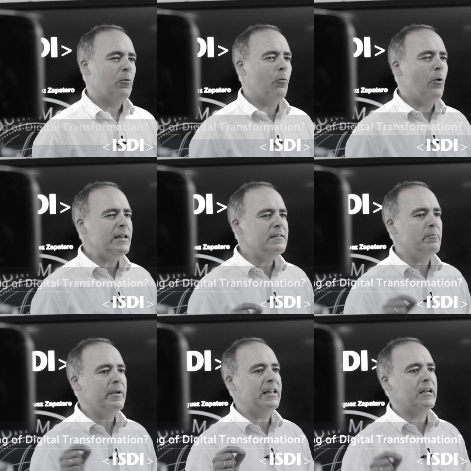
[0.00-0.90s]
what is the
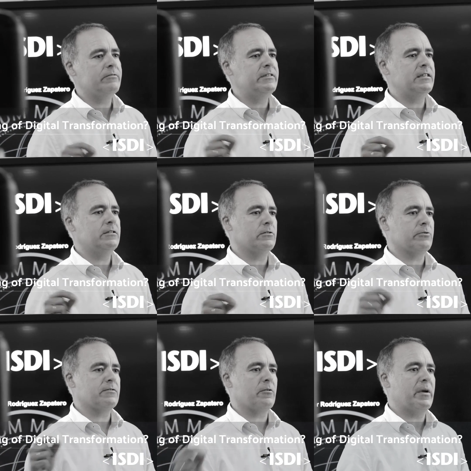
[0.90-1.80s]
meaning of digital
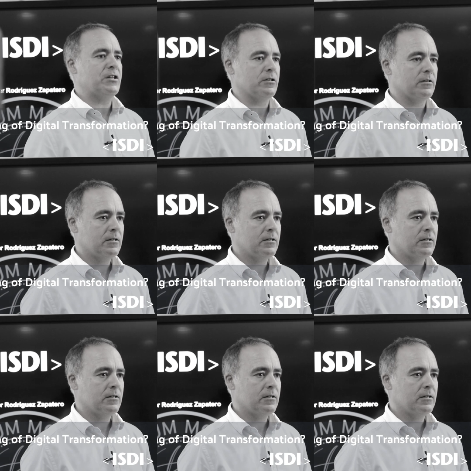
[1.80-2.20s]
transformation?